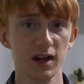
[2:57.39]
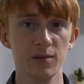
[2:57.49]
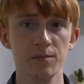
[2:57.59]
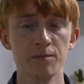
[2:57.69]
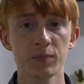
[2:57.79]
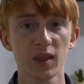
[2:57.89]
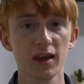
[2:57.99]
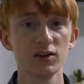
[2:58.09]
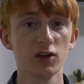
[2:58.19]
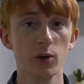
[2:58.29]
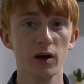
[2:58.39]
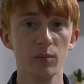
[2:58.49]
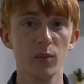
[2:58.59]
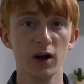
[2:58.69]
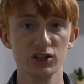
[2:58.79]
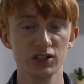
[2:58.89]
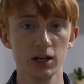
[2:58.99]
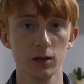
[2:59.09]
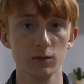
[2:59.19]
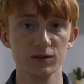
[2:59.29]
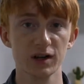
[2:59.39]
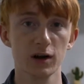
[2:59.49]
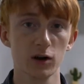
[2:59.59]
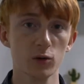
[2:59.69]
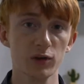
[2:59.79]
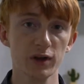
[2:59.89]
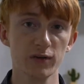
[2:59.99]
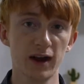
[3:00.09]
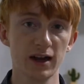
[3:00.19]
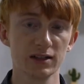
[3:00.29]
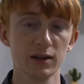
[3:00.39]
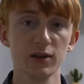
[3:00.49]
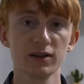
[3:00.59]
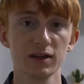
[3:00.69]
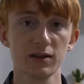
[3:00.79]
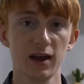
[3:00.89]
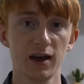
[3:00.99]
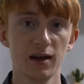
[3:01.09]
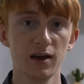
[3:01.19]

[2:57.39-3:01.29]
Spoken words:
and I had to go out and buy shelves and clothing racks and things like that.